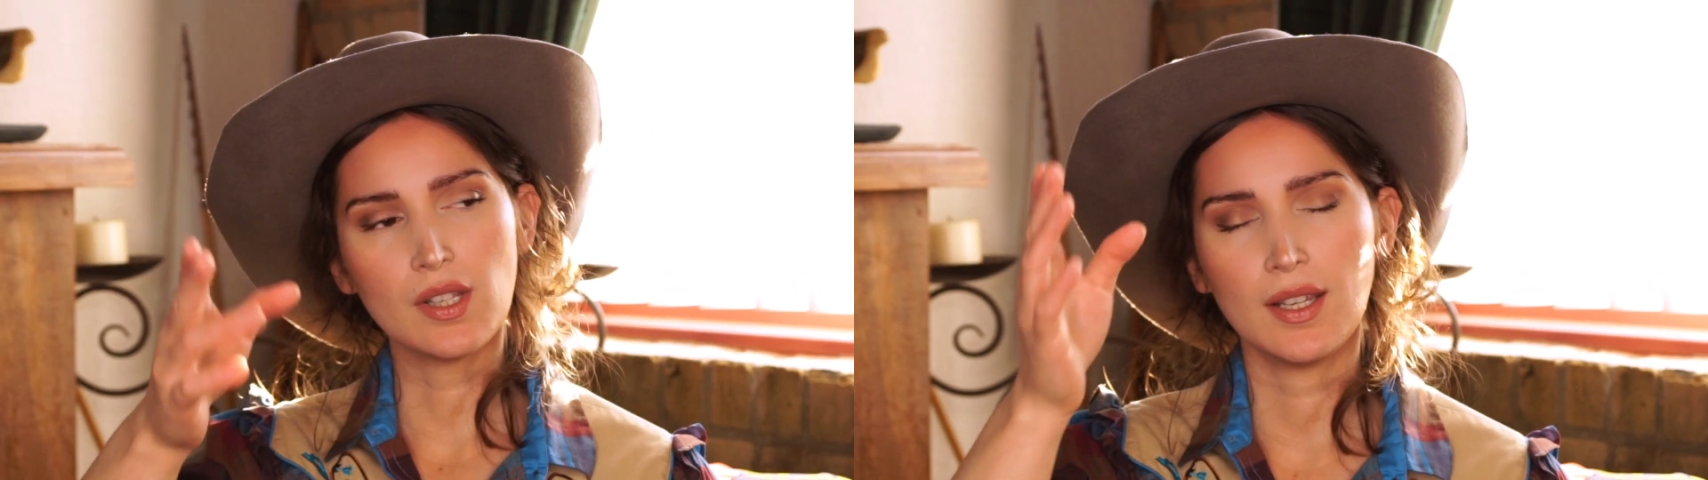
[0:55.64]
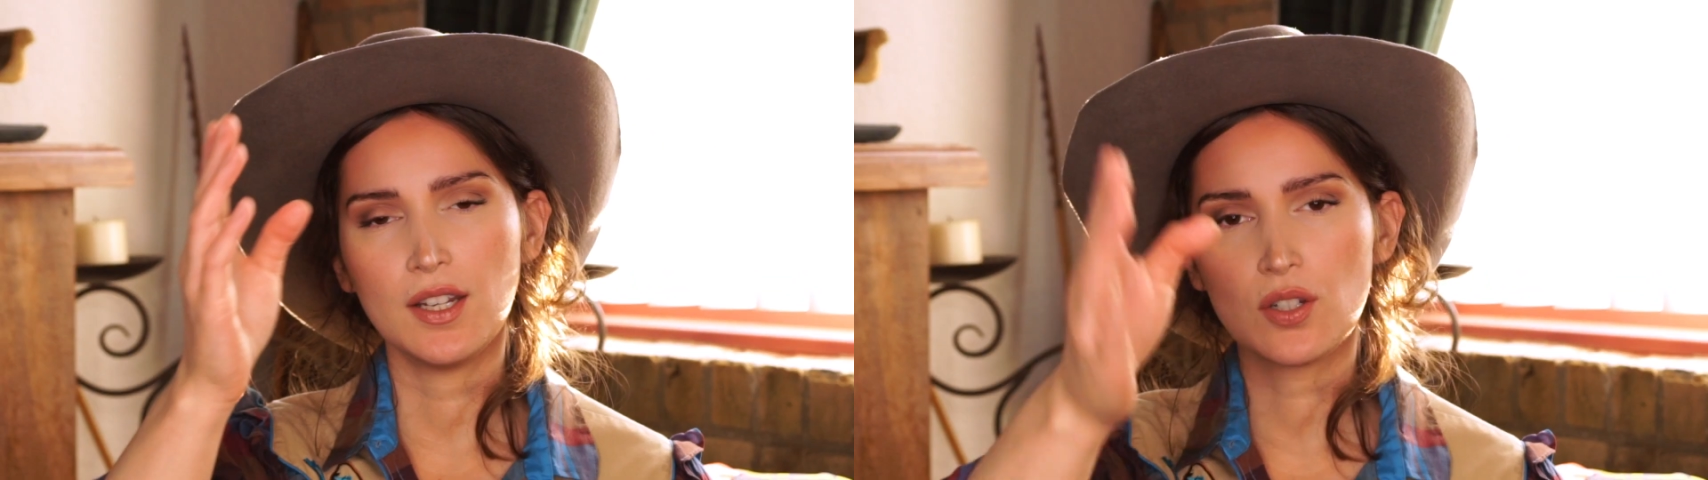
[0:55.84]

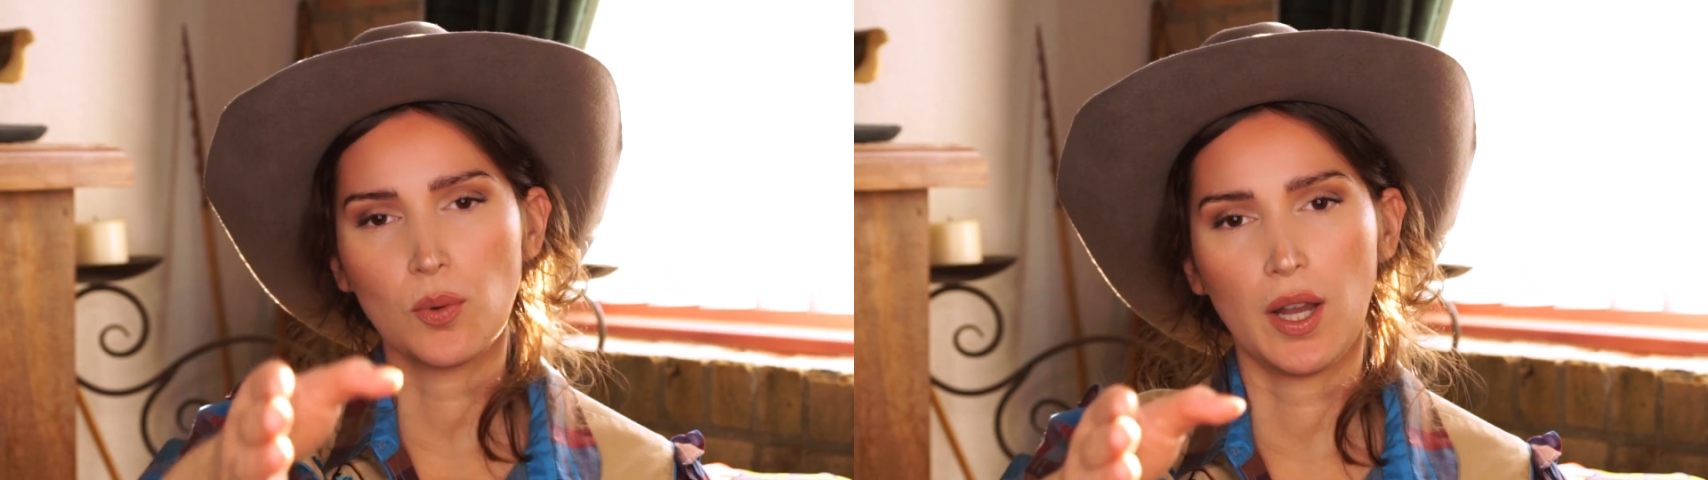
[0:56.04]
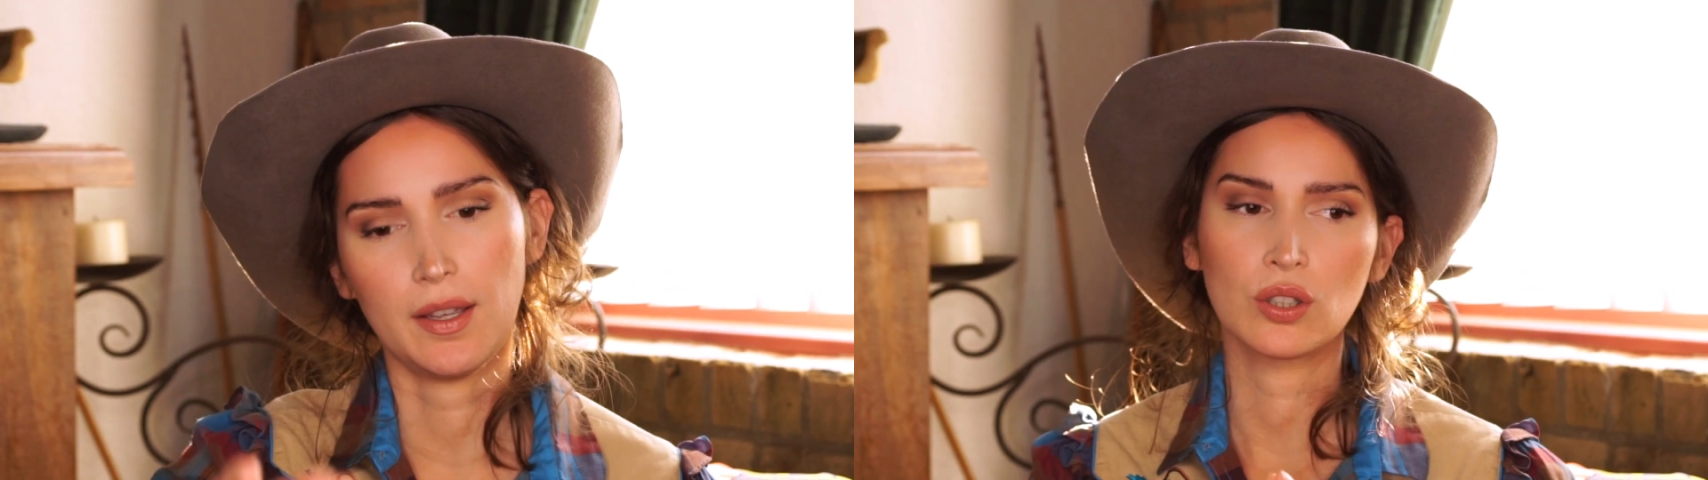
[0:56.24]
Here's
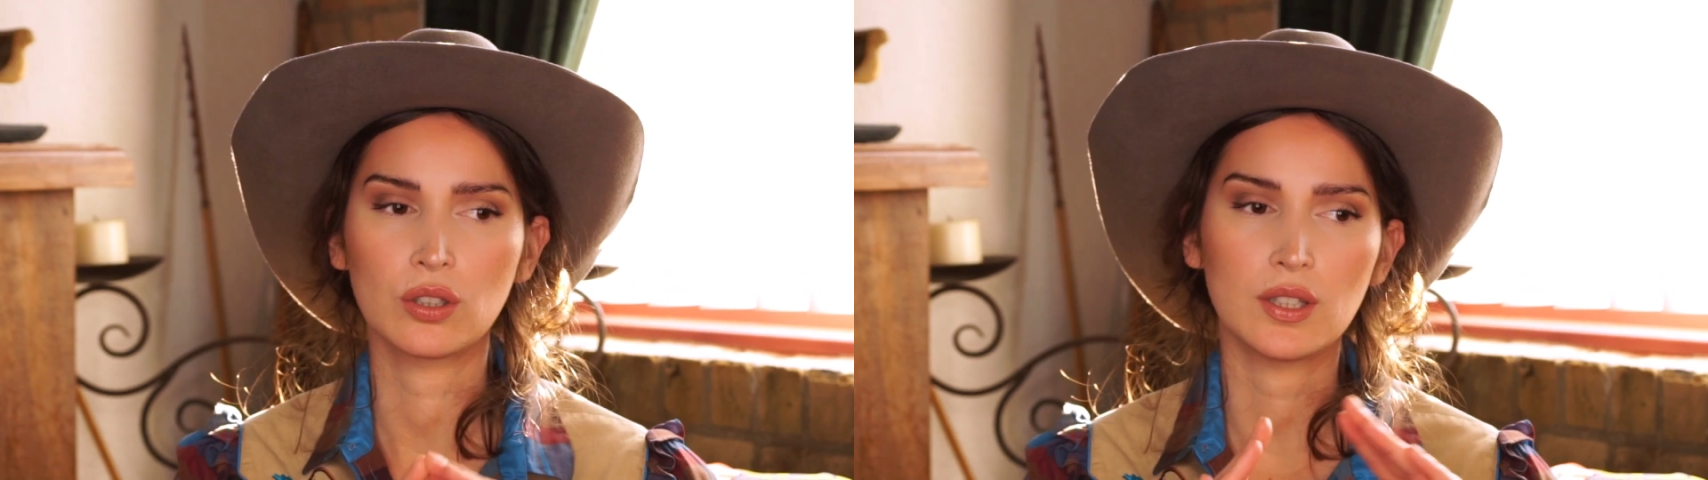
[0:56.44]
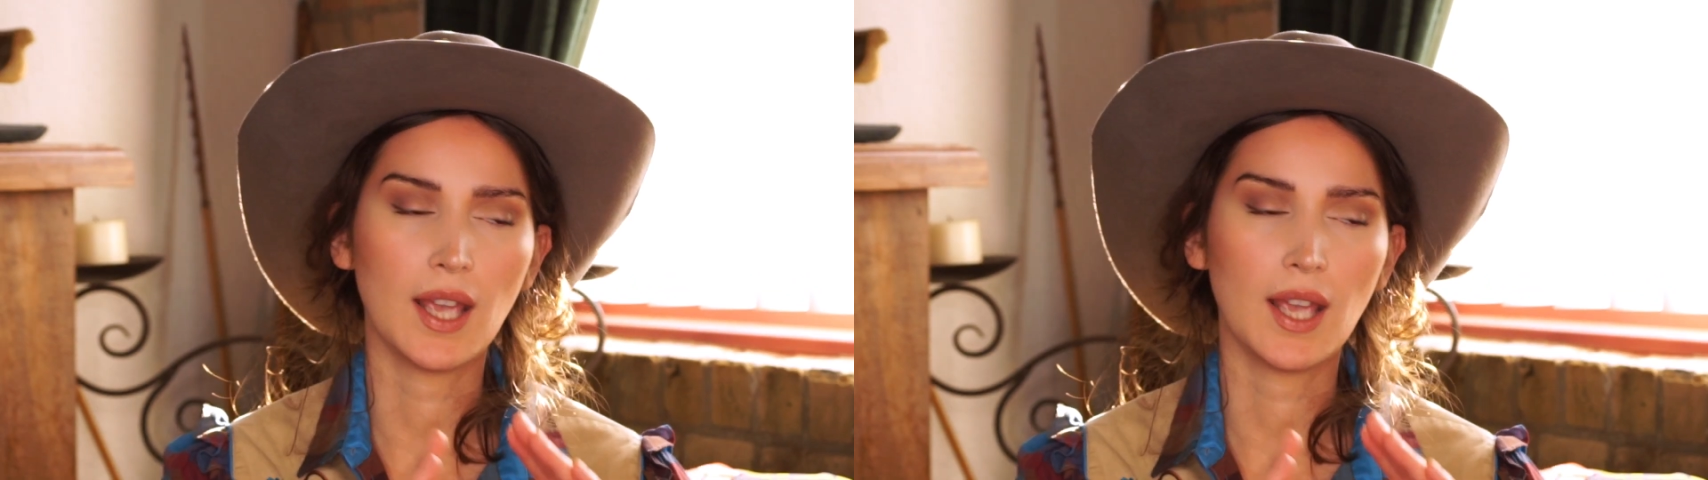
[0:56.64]
why. The